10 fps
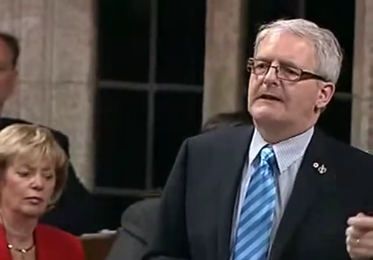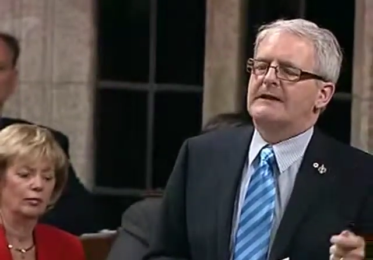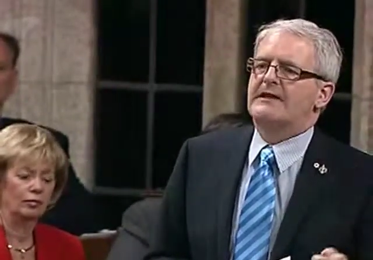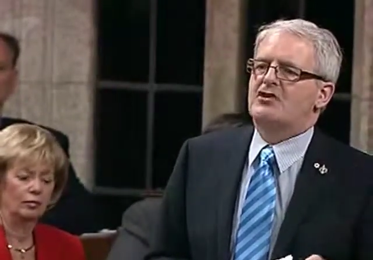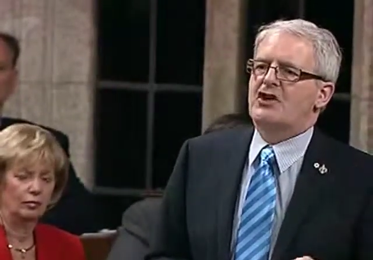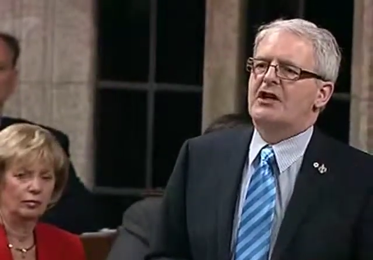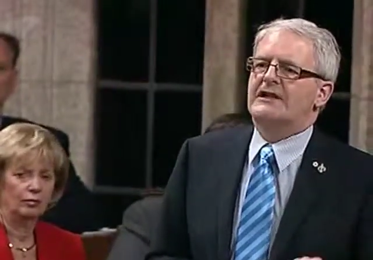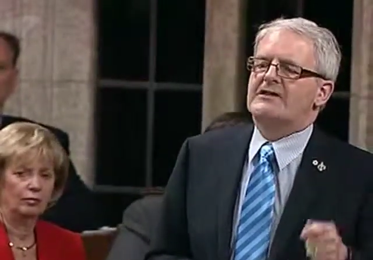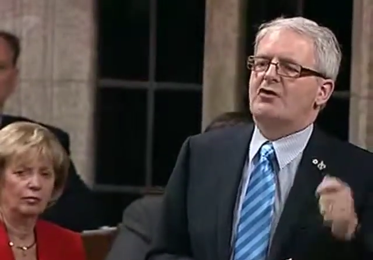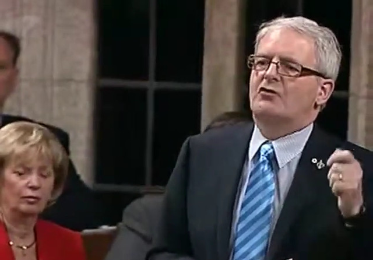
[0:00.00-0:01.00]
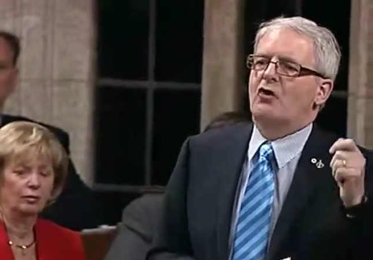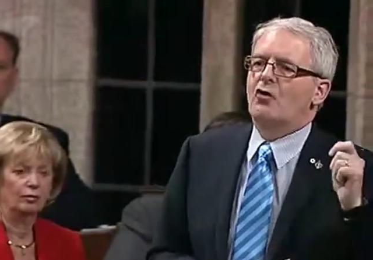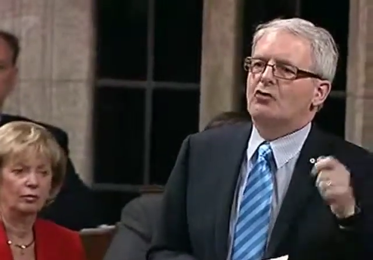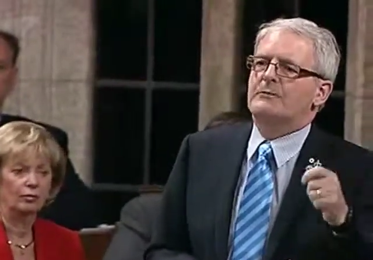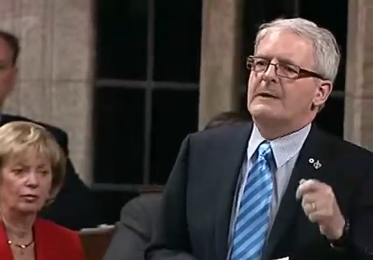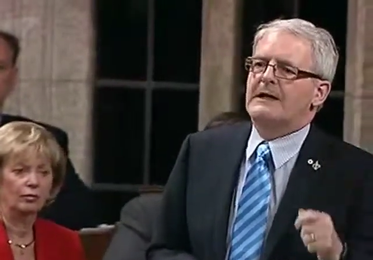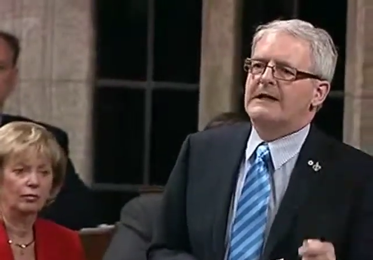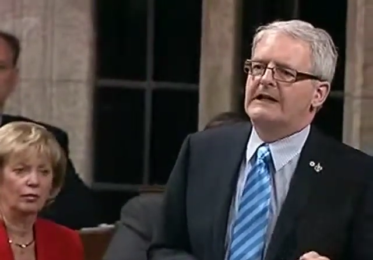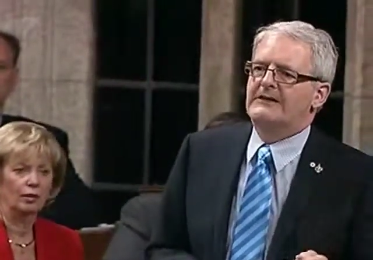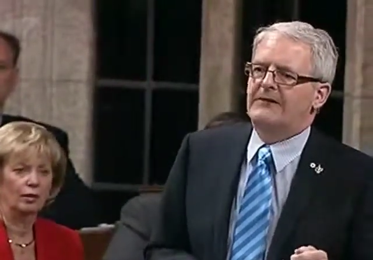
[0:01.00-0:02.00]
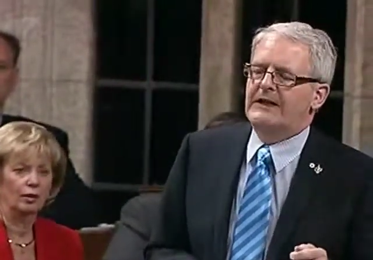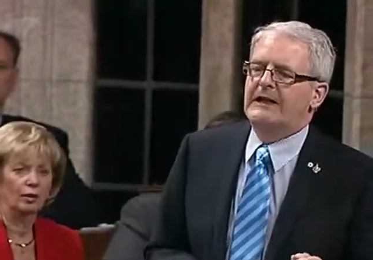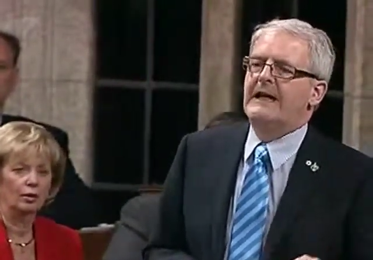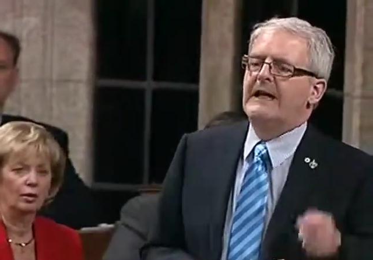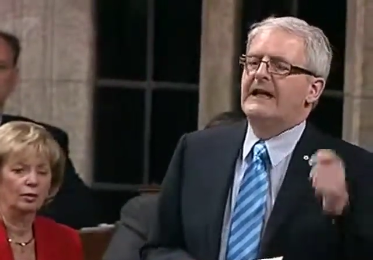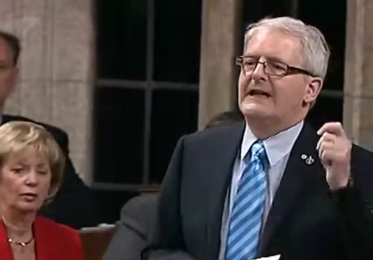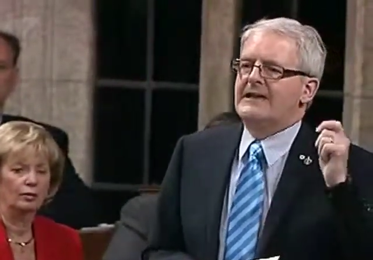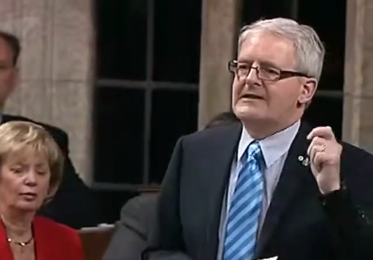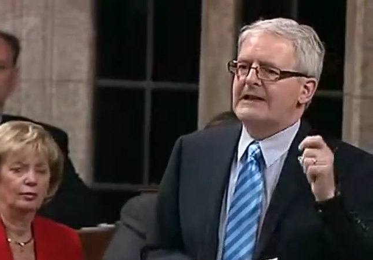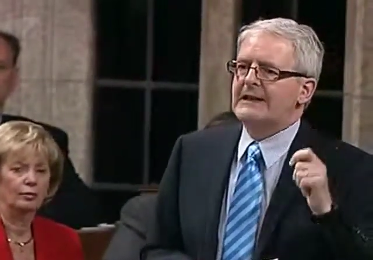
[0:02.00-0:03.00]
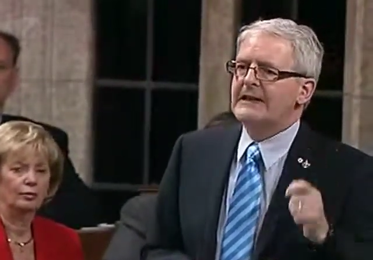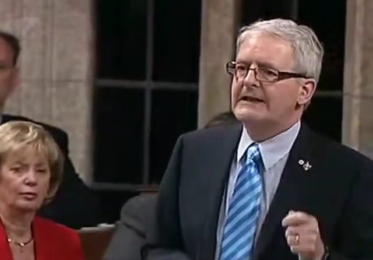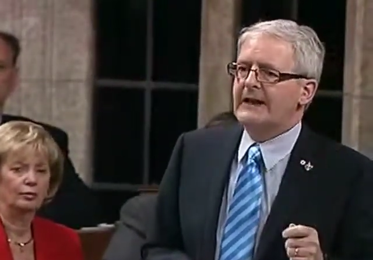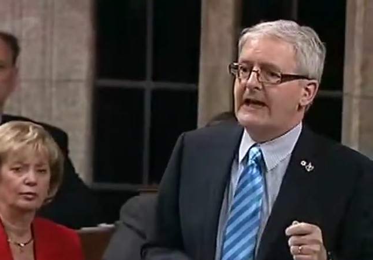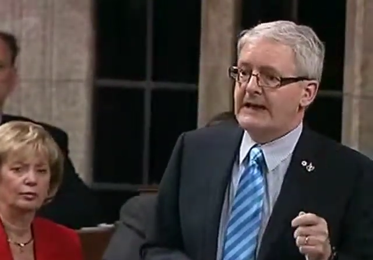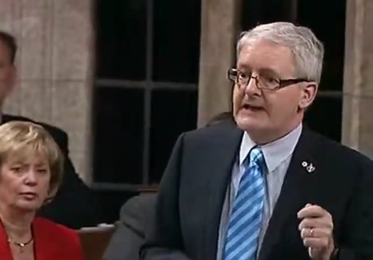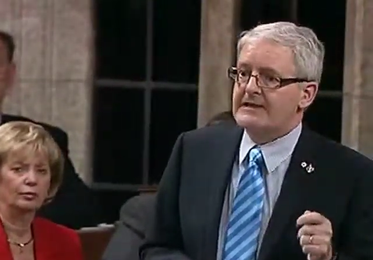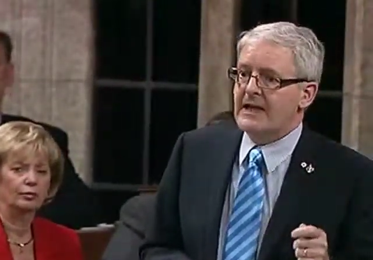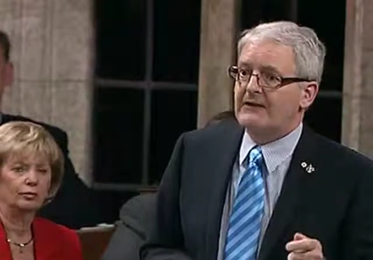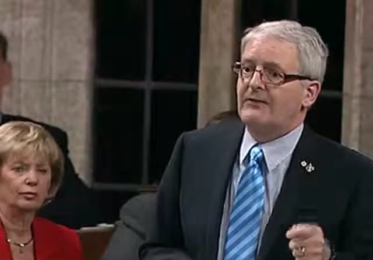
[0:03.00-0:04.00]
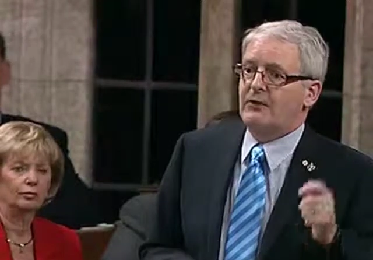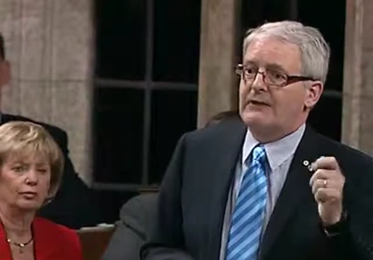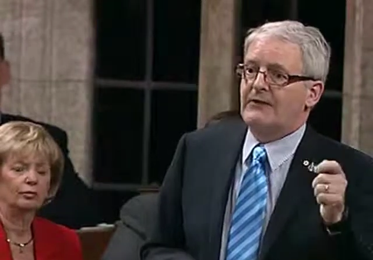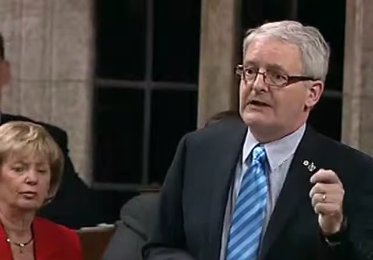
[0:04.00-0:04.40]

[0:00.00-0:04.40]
Speaker 1: and the company might lose people who are highly qualified.